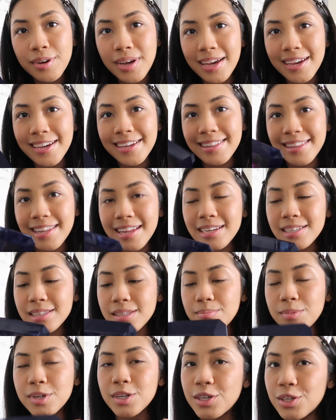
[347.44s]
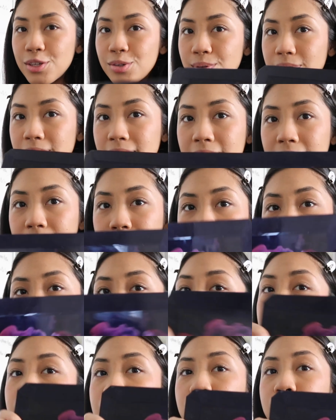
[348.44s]
Okay, next I'm gonna use the
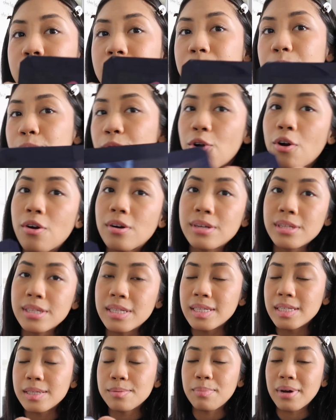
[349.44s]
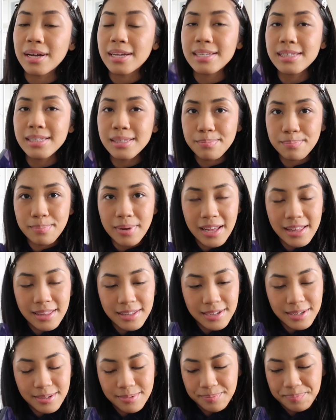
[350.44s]
Fenty Beauty Moroccan Spice
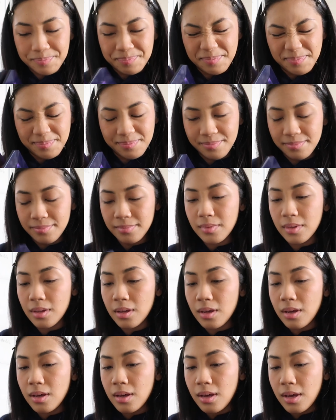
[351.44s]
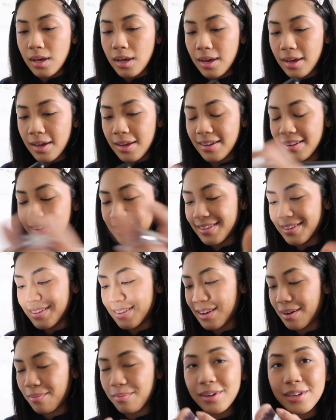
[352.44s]
palette.
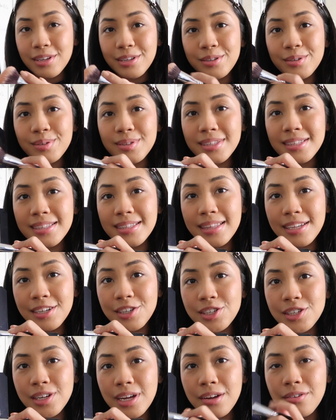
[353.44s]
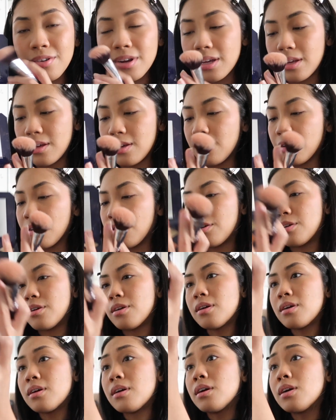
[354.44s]
And I'm gonna use this shade right
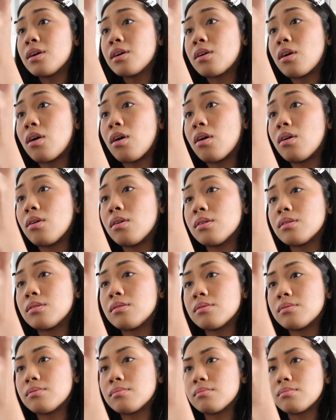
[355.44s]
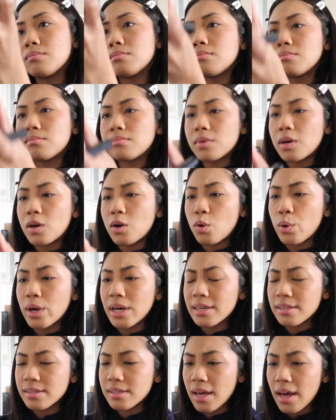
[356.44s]
here called
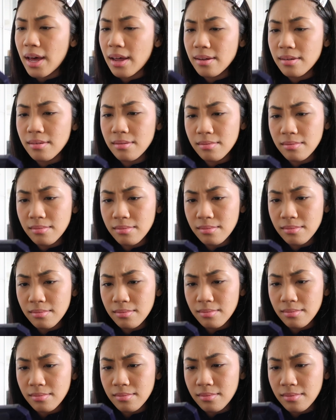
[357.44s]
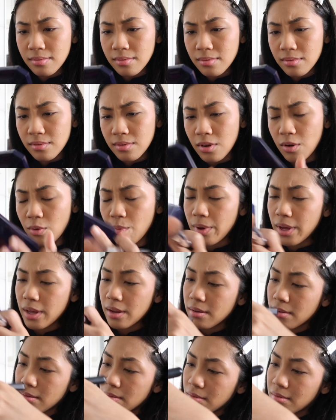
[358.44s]
Quicksand? No,
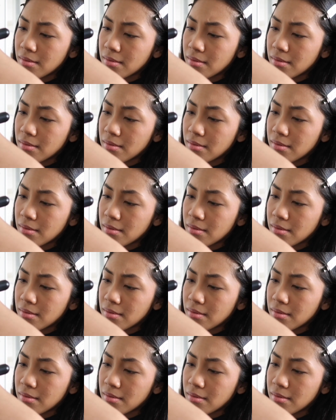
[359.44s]
wait.